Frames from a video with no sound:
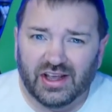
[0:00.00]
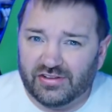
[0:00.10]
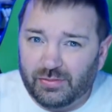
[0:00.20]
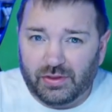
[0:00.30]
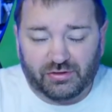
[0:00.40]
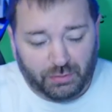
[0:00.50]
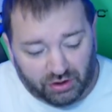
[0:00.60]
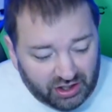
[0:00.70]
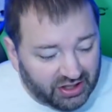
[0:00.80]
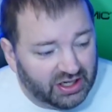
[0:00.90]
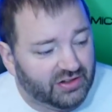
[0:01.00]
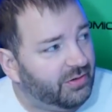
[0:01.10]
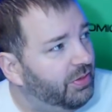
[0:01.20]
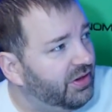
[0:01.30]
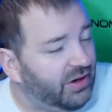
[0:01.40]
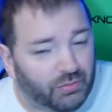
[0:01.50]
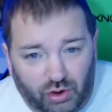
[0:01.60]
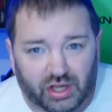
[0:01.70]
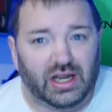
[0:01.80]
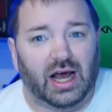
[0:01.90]
some things percolating, some things I'm
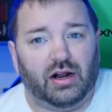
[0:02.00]
working on,